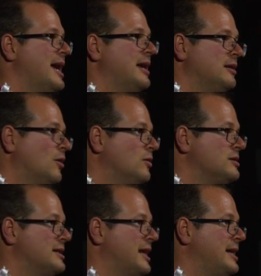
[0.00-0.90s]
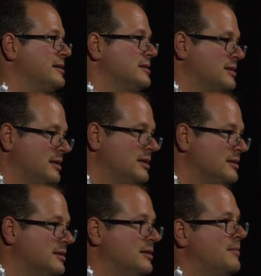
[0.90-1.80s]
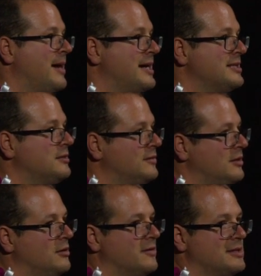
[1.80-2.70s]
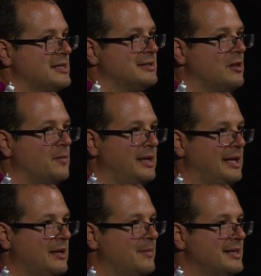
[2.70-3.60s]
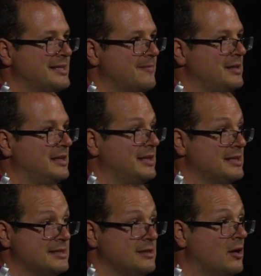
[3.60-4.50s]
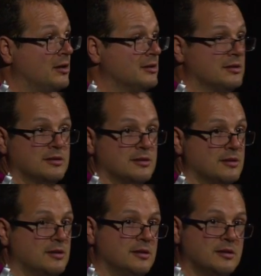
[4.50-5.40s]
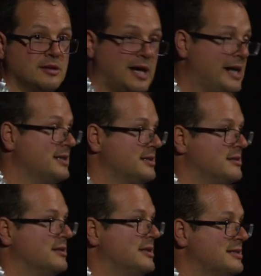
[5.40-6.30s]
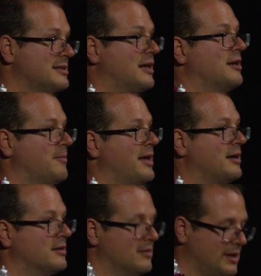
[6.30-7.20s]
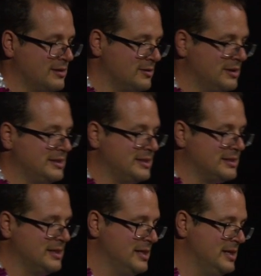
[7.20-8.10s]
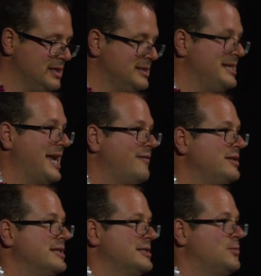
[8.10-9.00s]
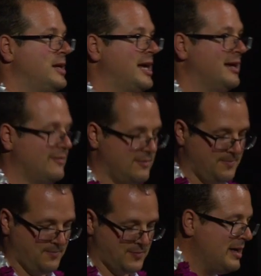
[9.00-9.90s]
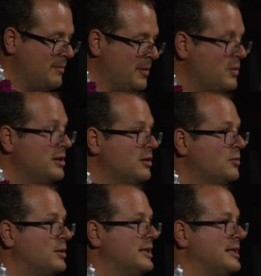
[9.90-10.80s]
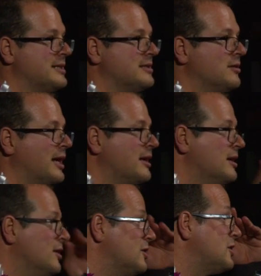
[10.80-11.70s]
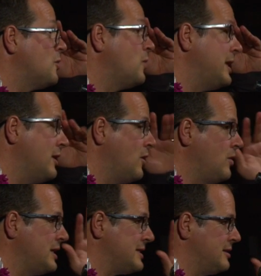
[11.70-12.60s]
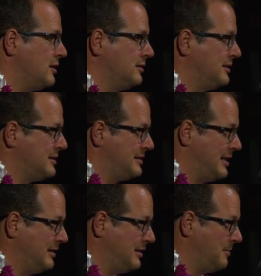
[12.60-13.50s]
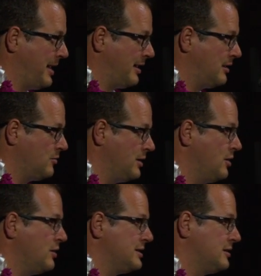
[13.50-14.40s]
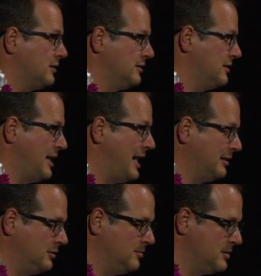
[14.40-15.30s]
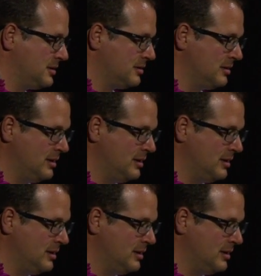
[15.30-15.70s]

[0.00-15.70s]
At all scales, the mass of the universe is dominated by something that is not us, it's dark matter, okay? So this is the evidence we have. But we don't know what it is, okay? So we know it's not the standard matter, we know it's not atoms.